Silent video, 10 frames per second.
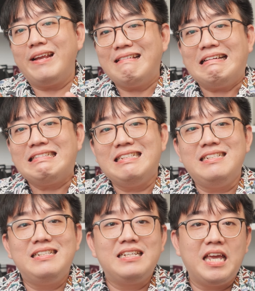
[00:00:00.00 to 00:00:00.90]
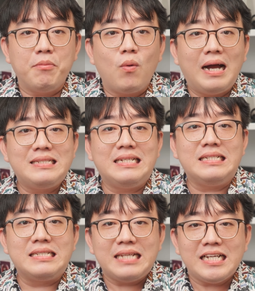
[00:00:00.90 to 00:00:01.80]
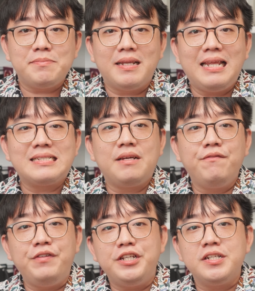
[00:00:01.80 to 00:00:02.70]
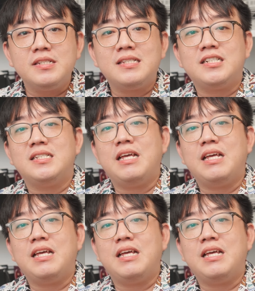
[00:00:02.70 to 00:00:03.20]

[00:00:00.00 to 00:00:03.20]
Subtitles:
nicely. Cable-wise, it is nice but lacks some features such as